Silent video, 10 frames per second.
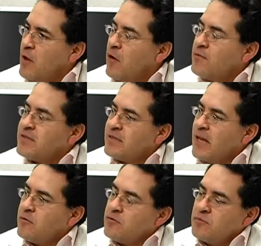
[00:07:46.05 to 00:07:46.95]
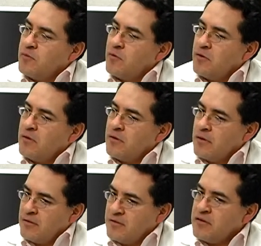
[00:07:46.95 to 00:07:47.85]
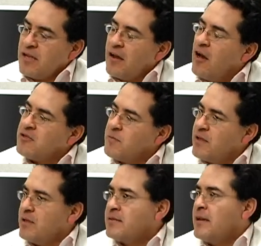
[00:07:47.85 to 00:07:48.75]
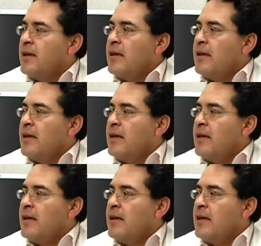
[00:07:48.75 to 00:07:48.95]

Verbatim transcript: of status for uh, certain hospitals